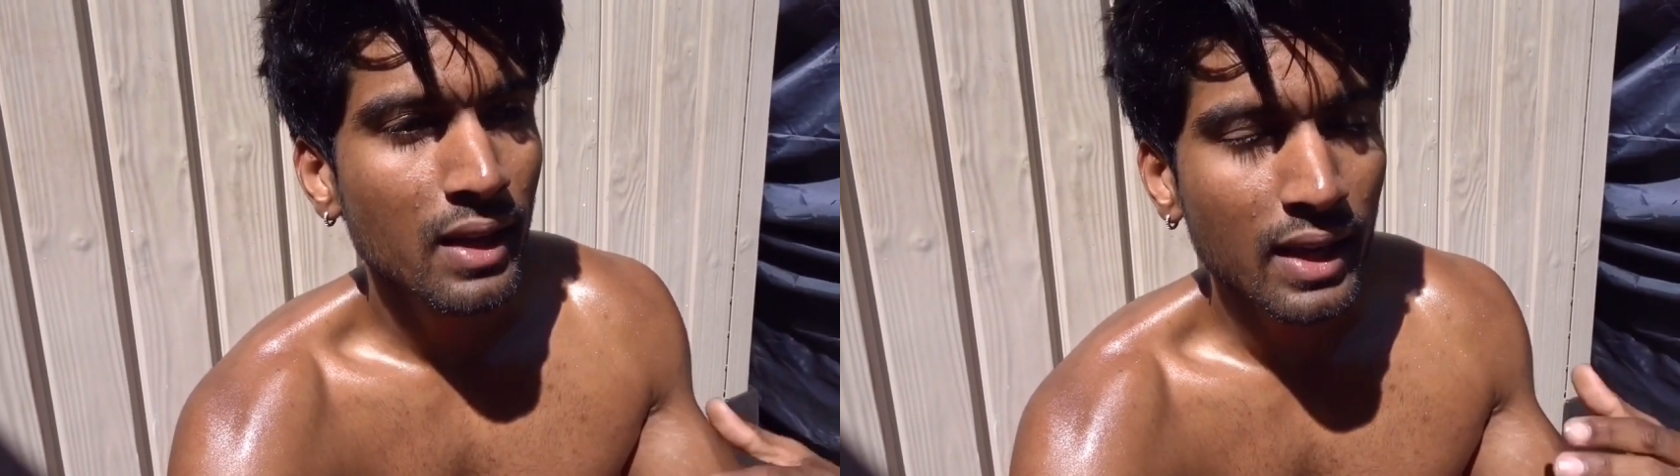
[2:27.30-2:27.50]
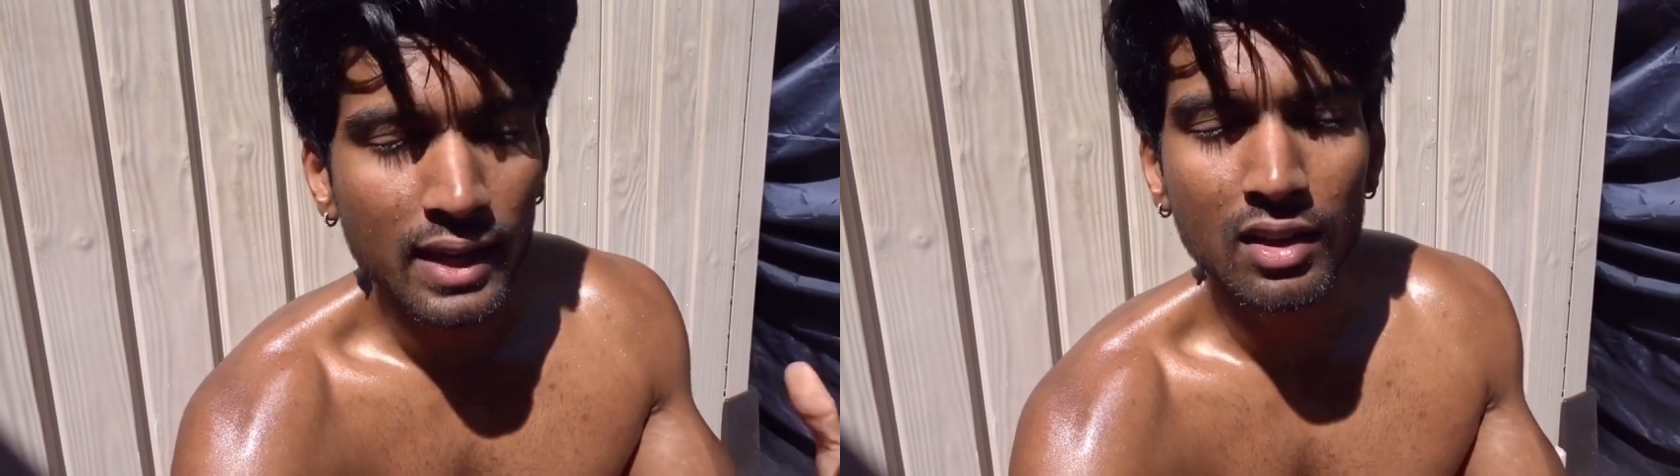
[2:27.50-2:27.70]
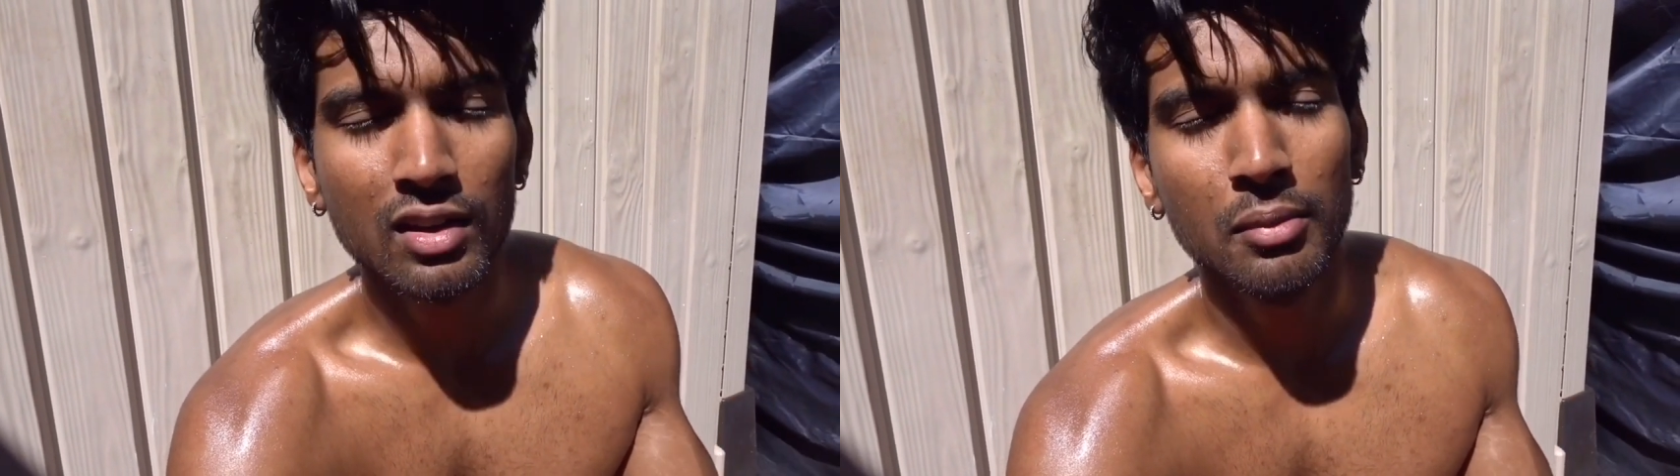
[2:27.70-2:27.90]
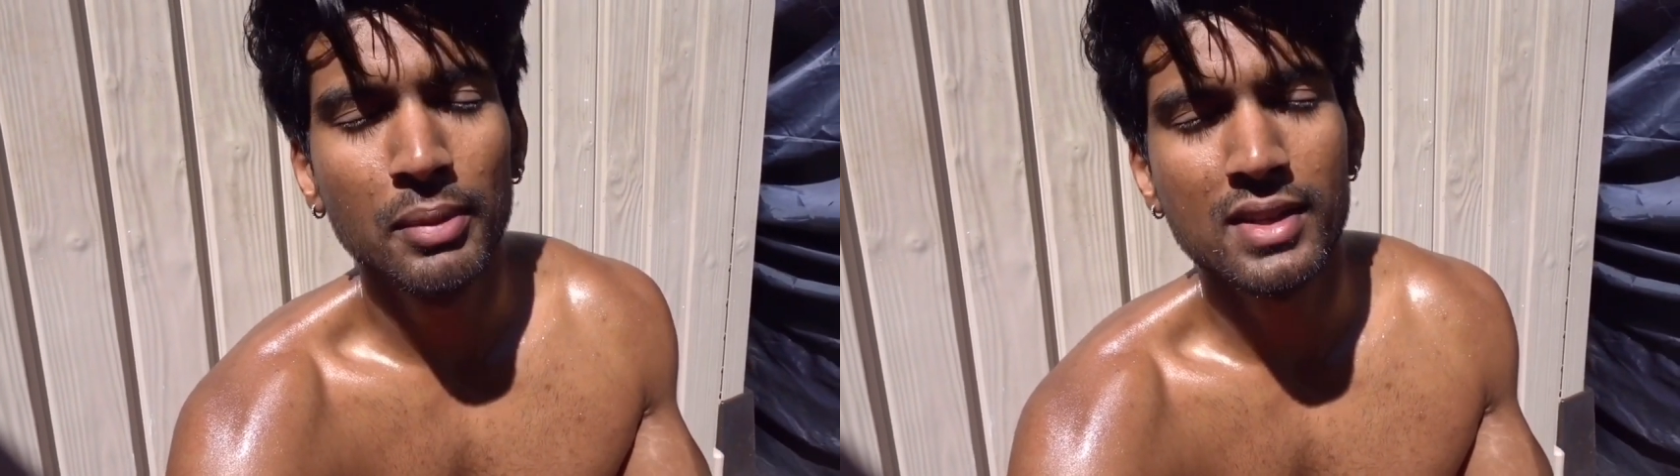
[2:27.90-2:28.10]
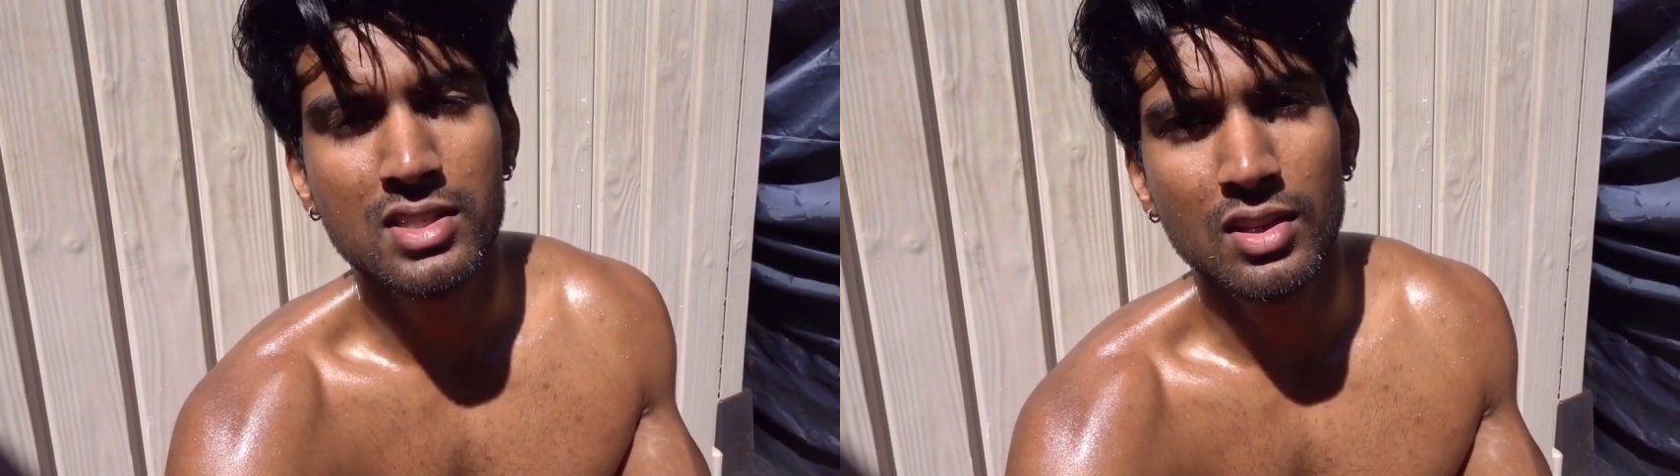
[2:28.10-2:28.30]
in other
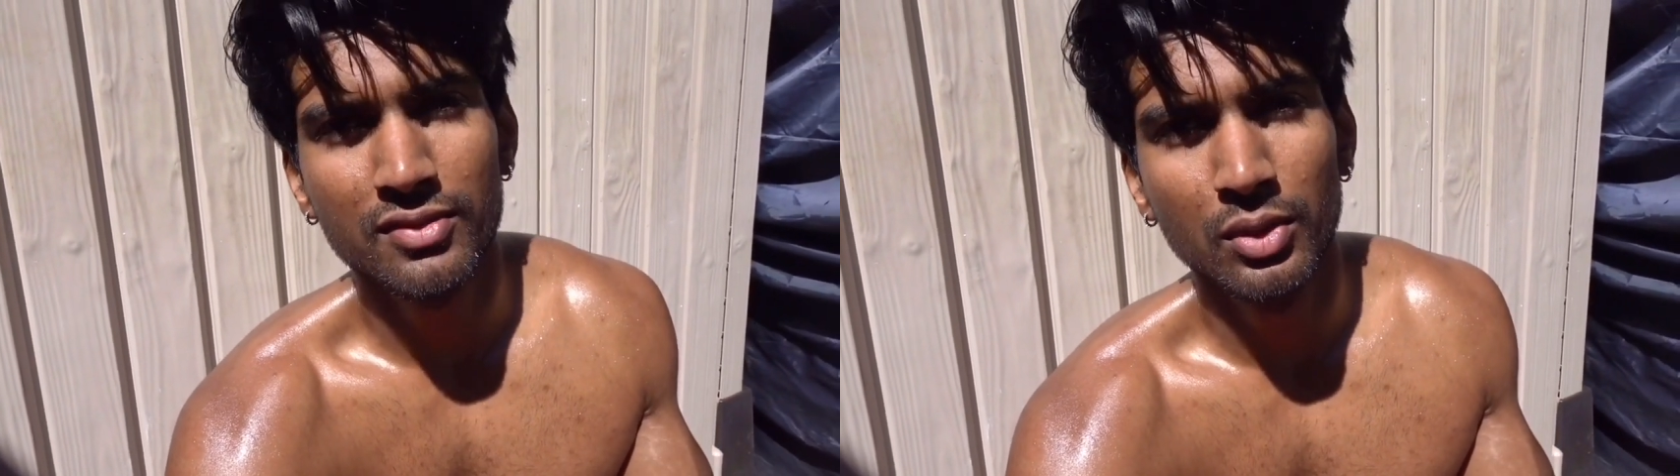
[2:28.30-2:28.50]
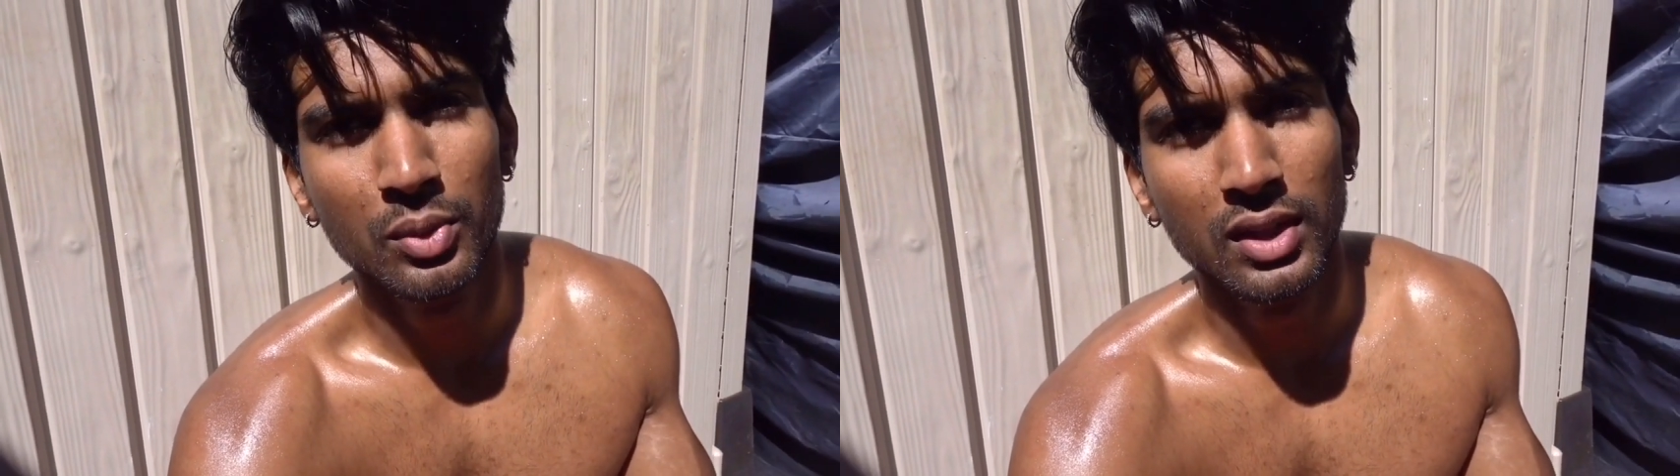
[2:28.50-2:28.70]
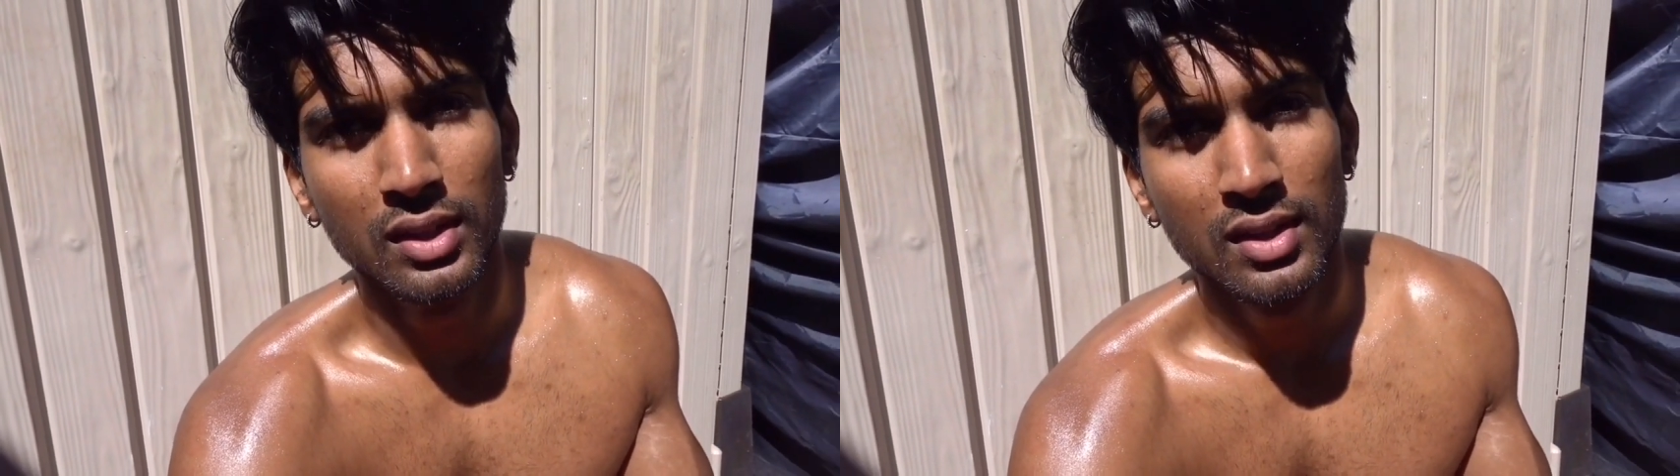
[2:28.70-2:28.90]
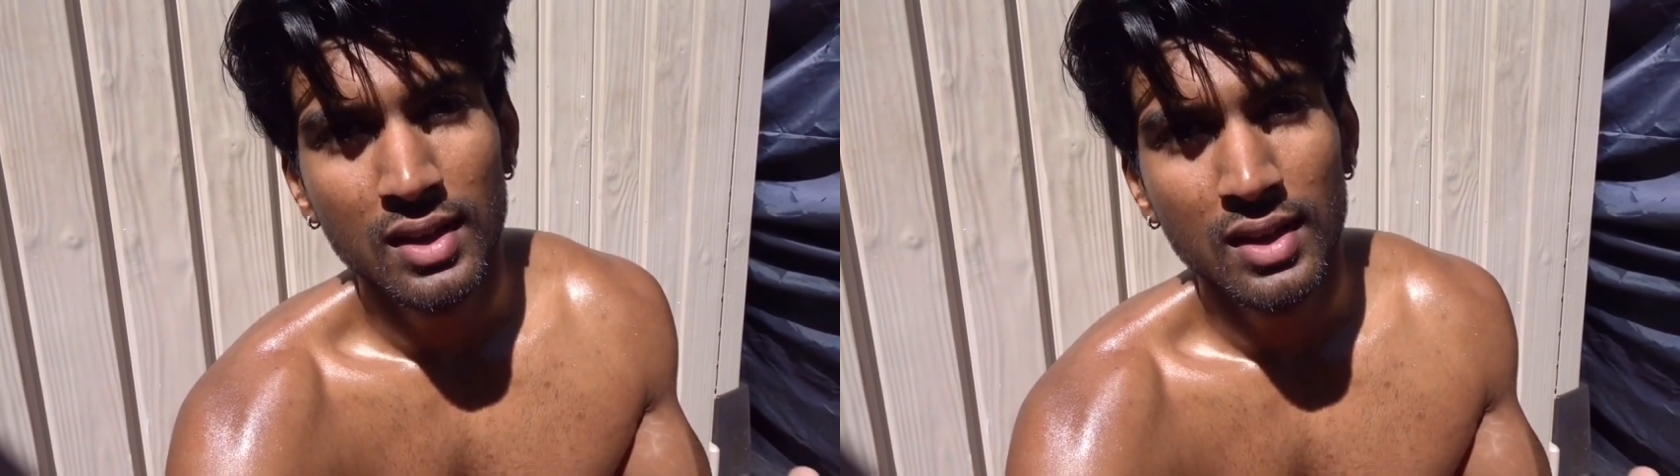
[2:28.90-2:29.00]
places of the world.